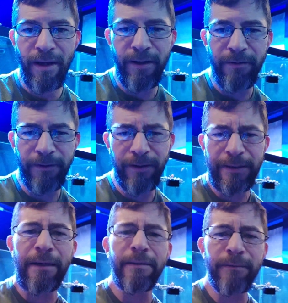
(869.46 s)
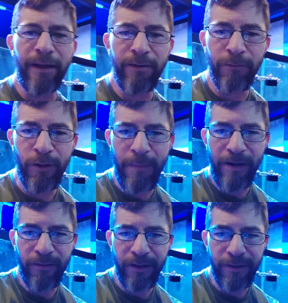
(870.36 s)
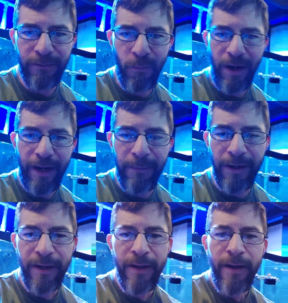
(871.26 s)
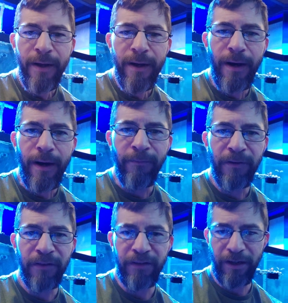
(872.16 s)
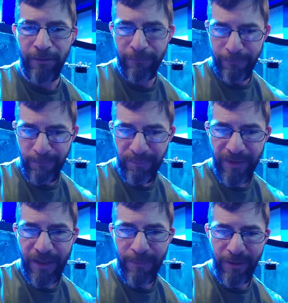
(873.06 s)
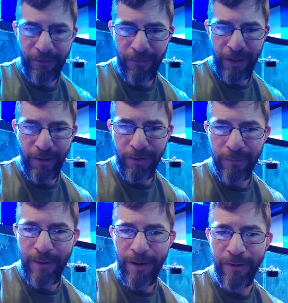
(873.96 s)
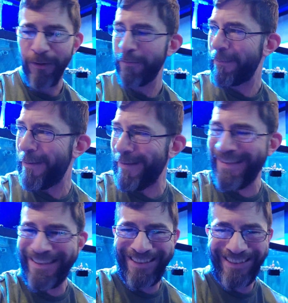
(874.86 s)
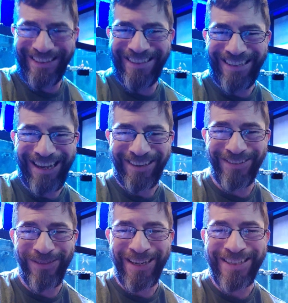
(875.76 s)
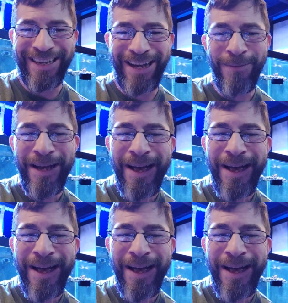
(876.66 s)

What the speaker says: in a very kind of like rudimentary way. But for the sake of keeping this video under X amount of time,